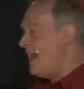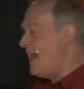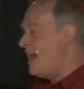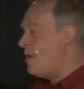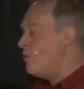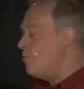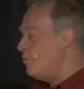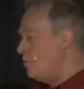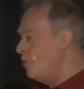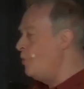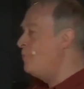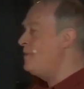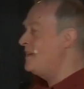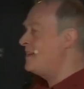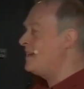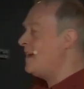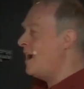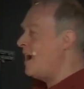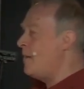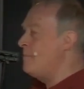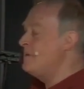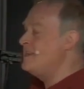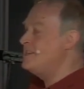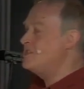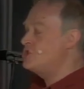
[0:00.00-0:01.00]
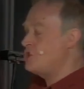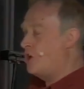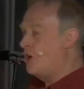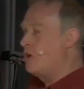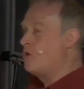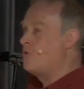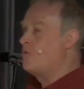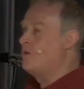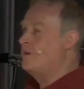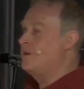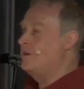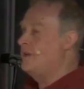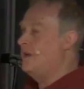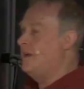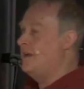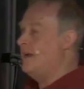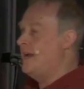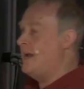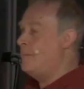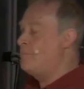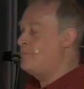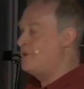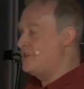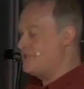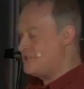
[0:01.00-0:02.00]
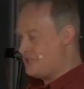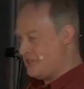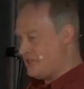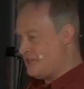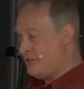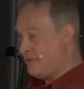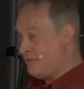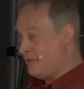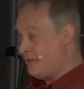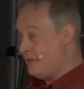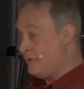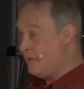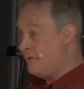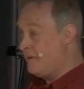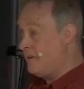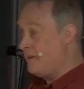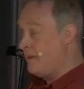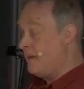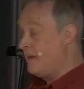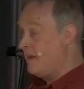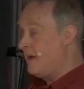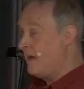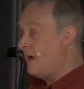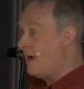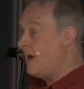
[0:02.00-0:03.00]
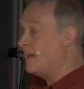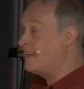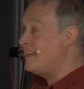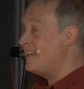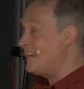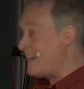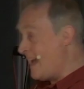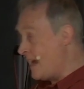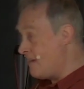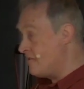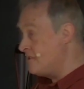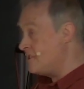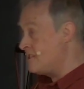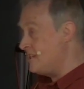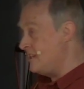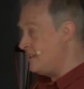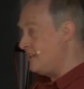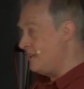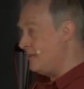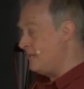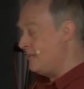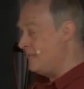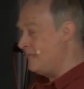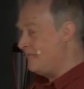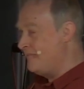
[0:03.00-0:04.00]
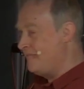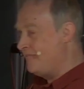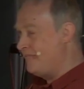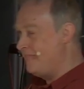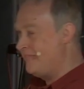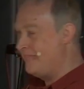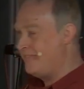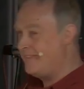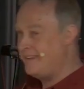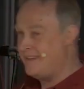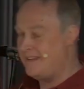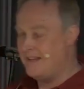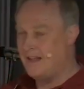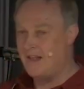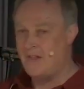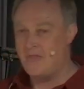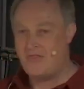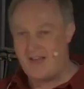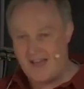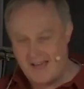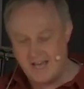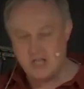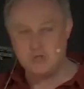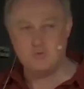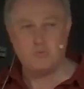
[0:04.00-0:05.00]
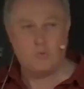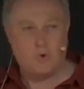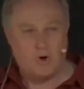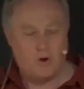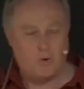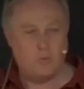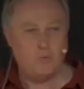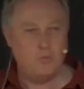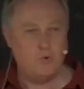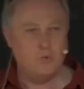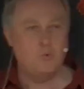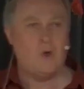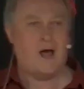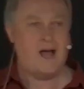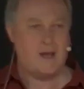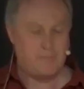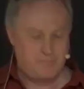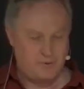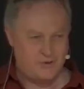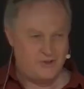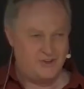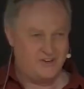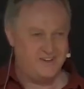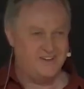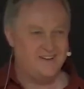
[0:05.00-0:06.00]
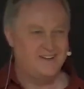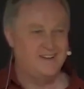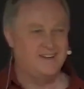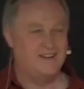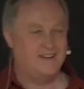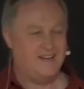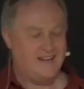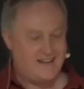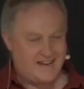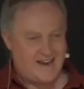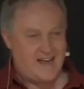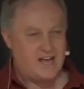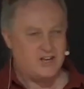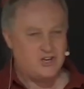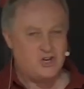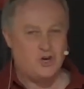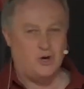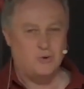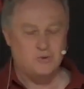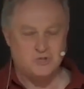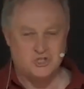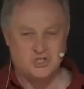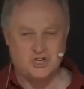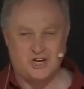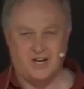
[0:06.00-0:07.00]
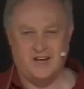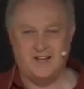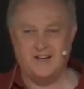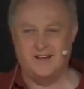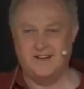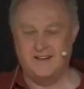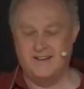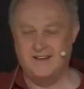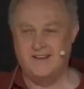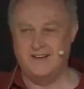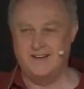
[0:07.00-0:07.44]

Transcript: it will become intolerant and persecute you. I can guarantee you. That is what will happen in our culture.